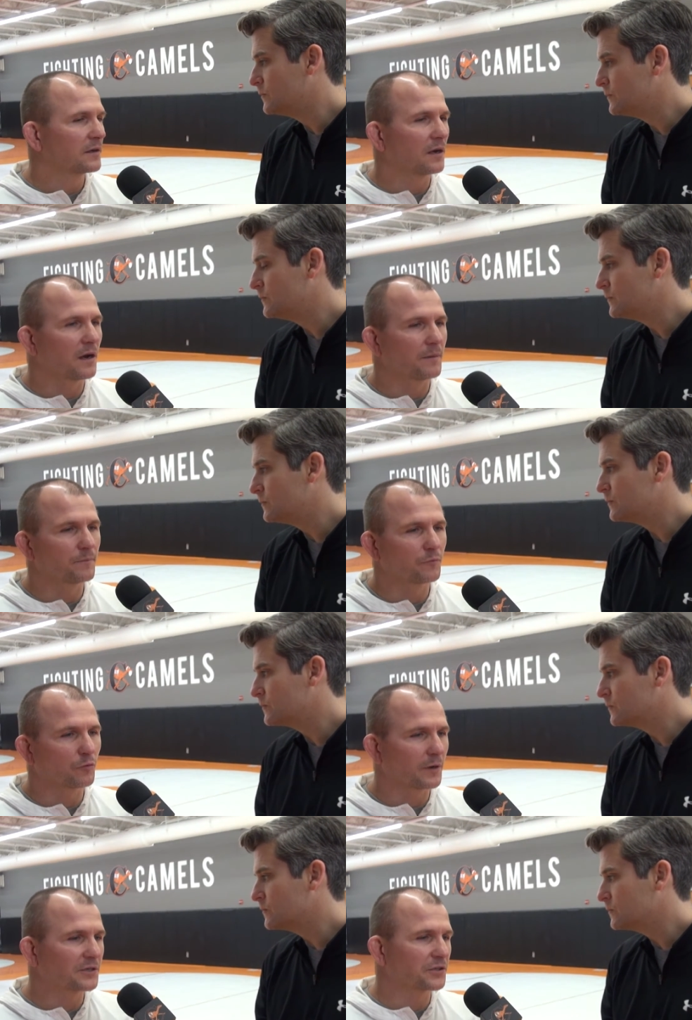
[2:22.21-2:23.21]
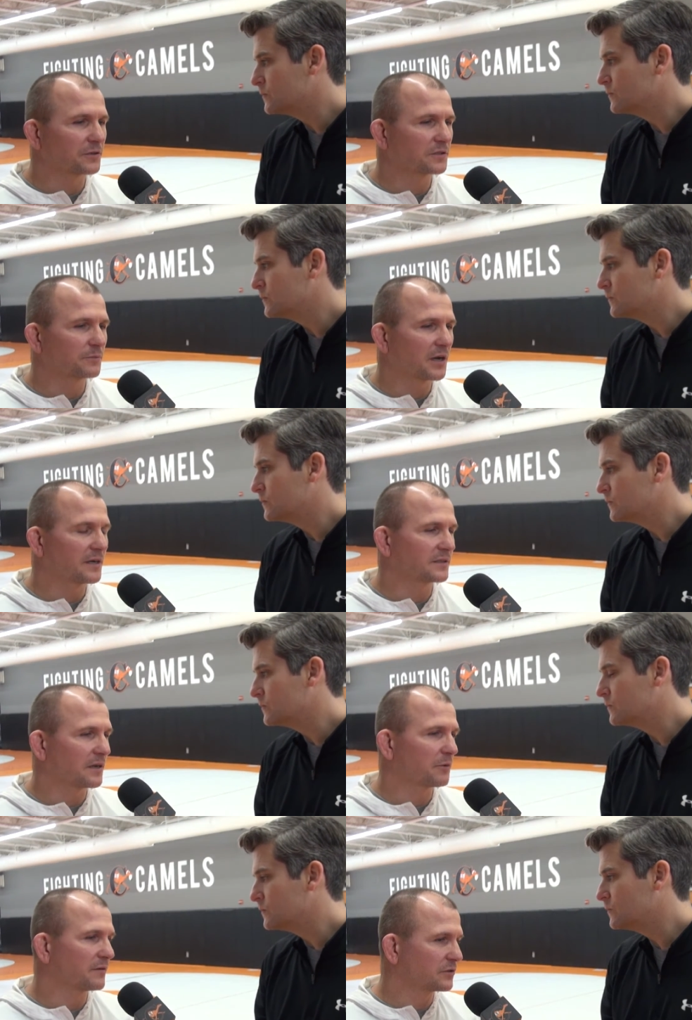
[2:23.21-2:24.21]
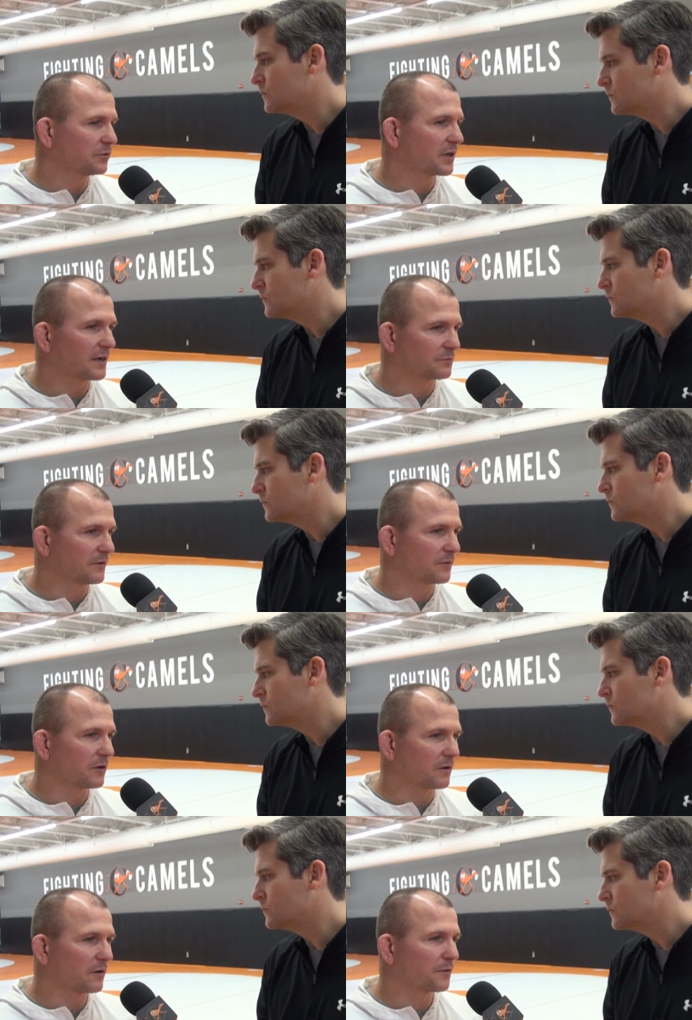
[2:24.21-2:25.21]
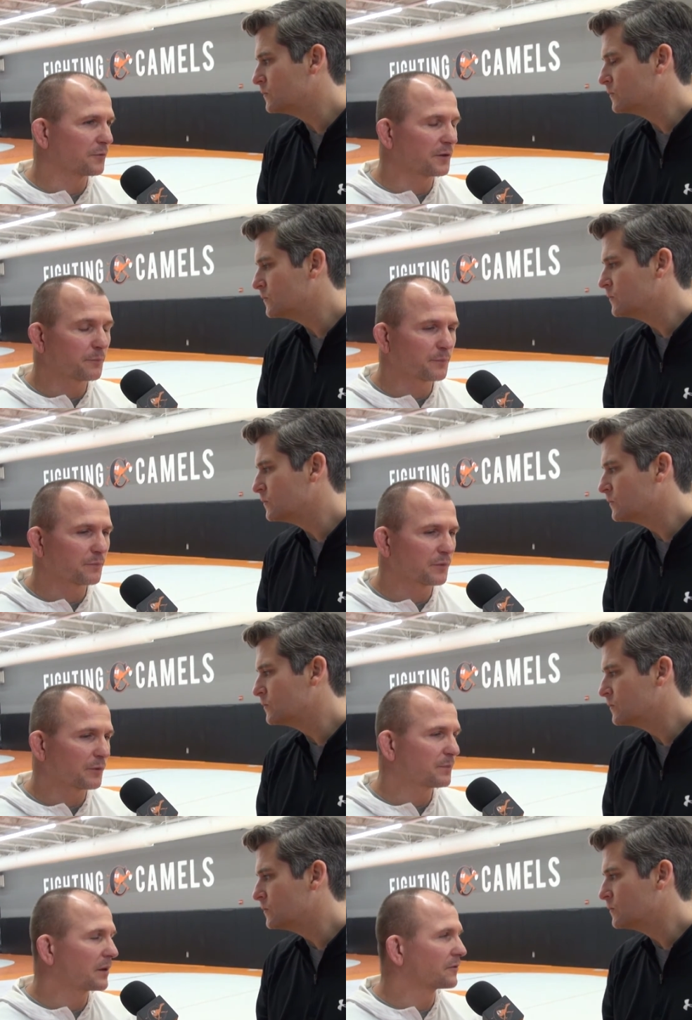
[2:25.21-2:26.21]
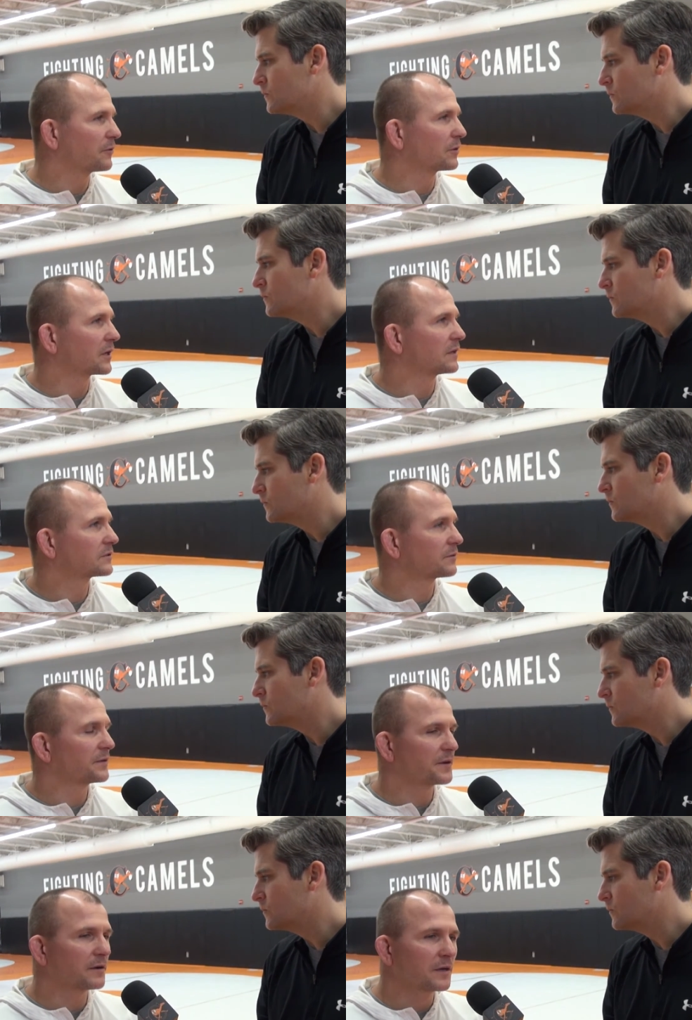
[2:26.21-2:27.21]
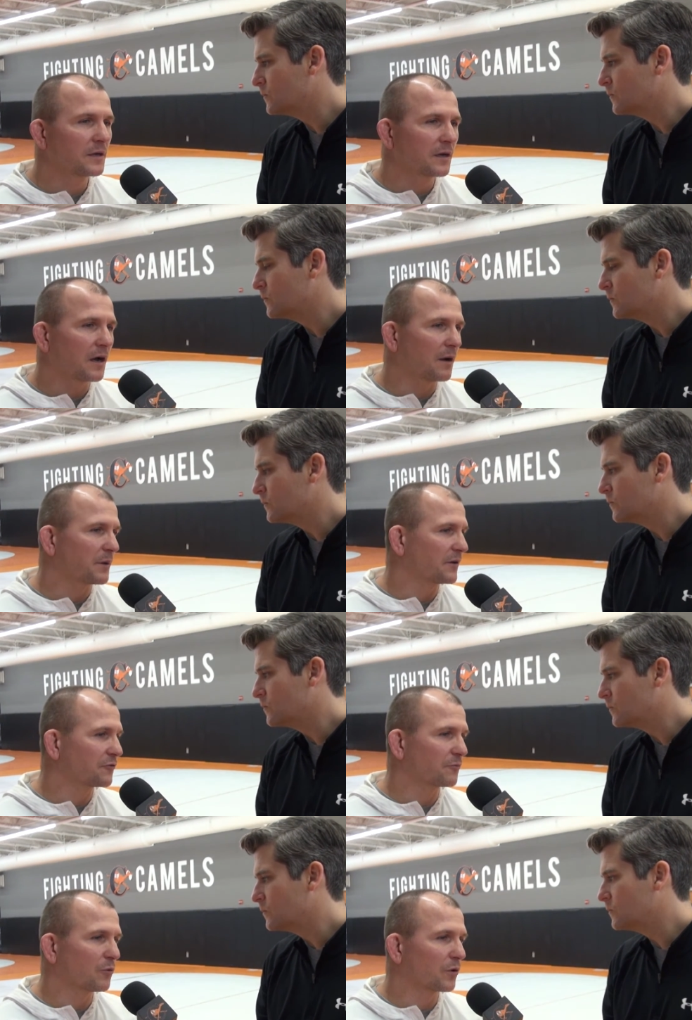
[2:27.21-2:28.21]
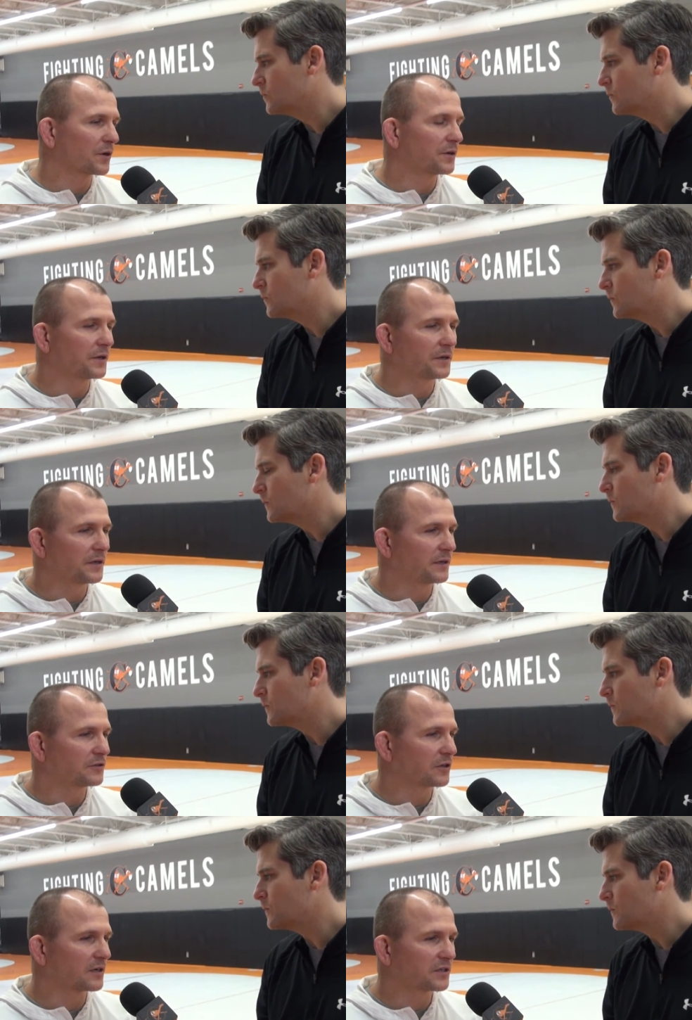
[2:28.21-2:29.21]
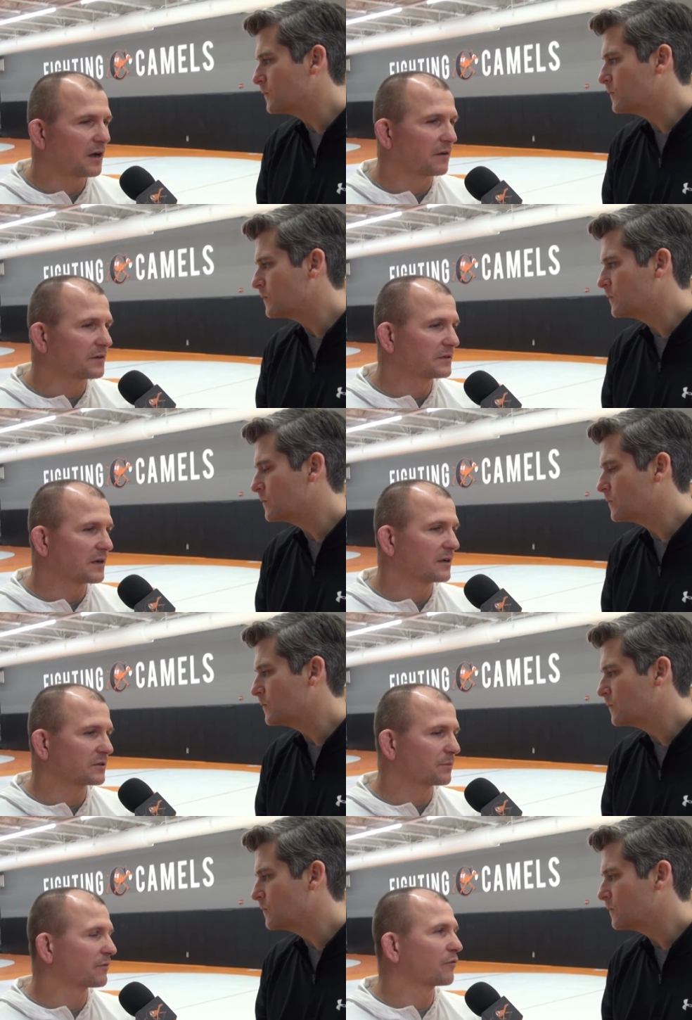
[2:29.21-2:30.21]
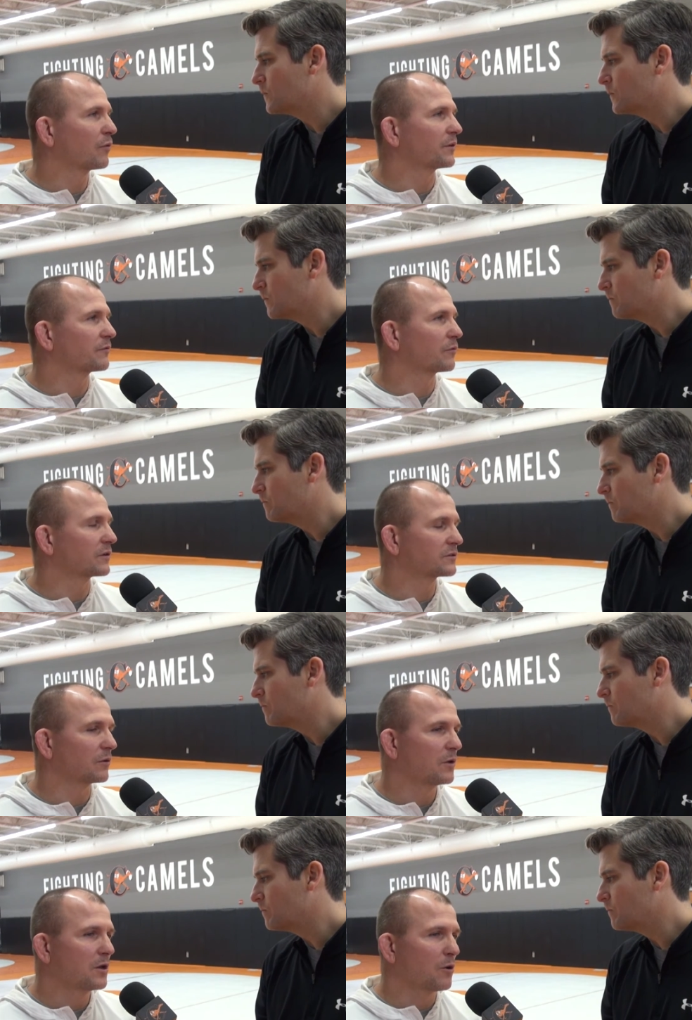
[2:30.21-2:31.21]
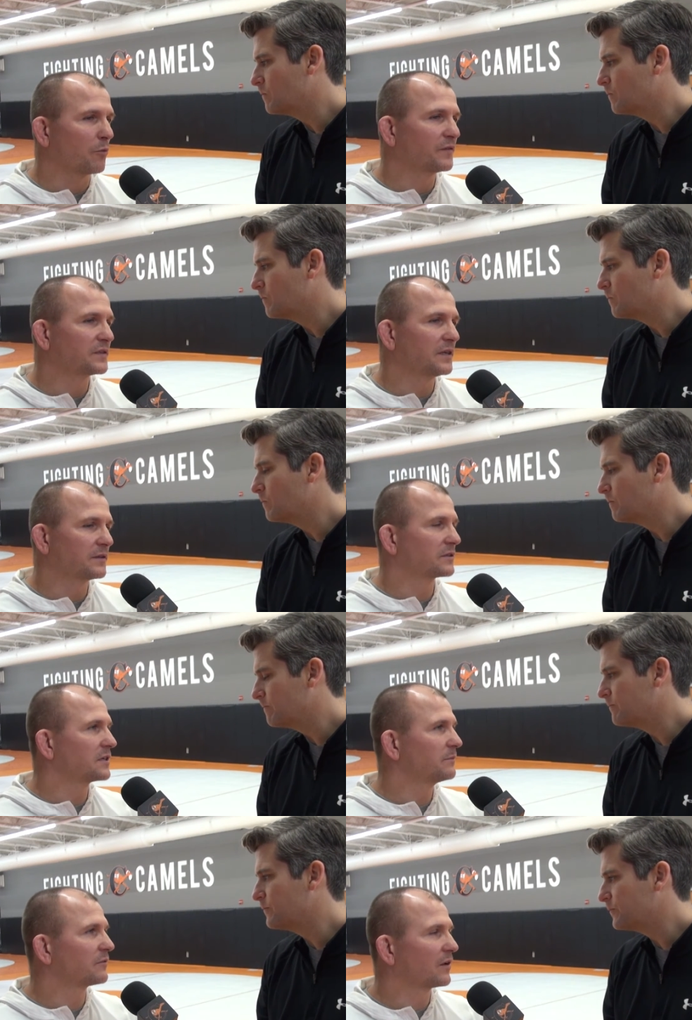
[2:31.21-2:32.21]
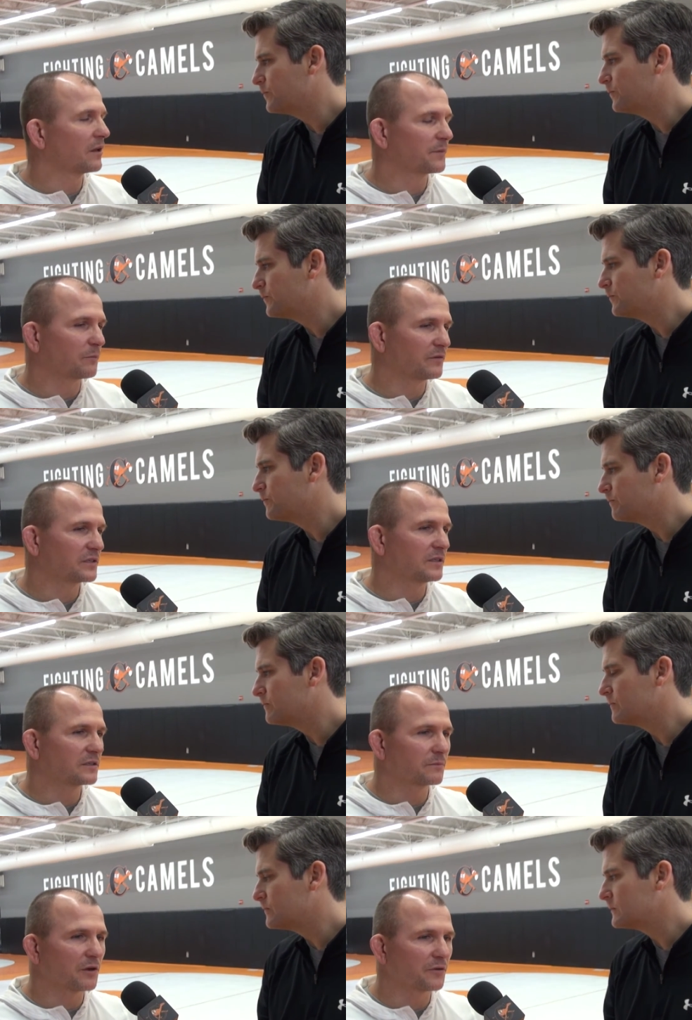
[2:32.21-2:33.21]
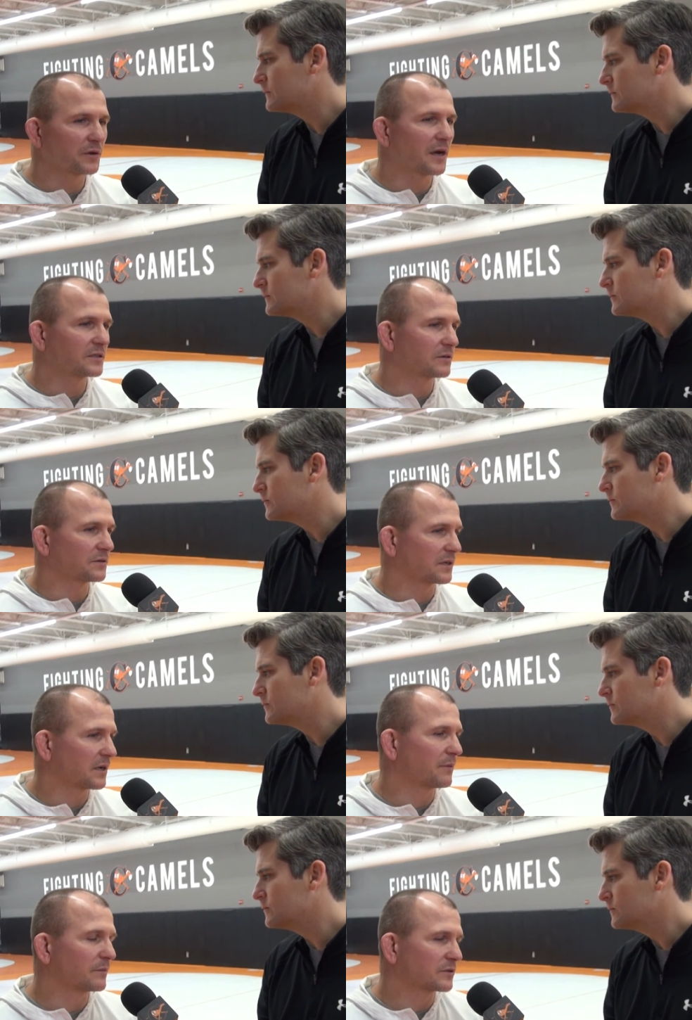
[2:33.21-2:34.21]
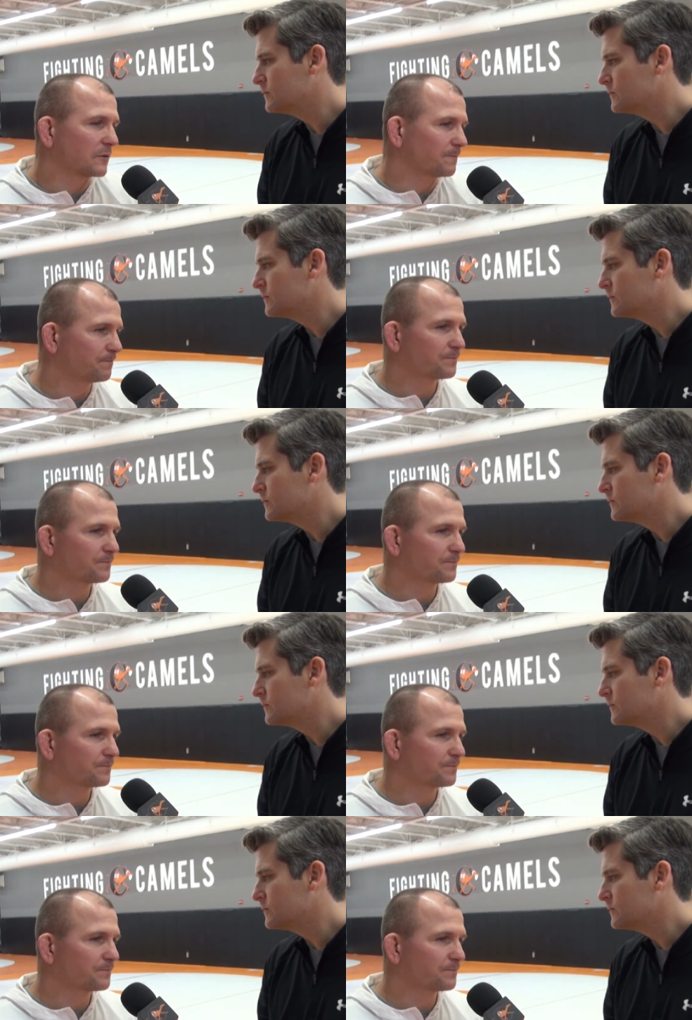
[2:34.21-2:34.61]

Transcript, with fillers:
Speaker 1: Um, we're redshirting some guys, and now we have two guys. We have our, our 30 three pounder Noah Gonser in there, um, Andrew Morgan and, and Josh Howe, and these guys are performing for us. So we've seen this team develop, and we've seen some other guys start to come up. So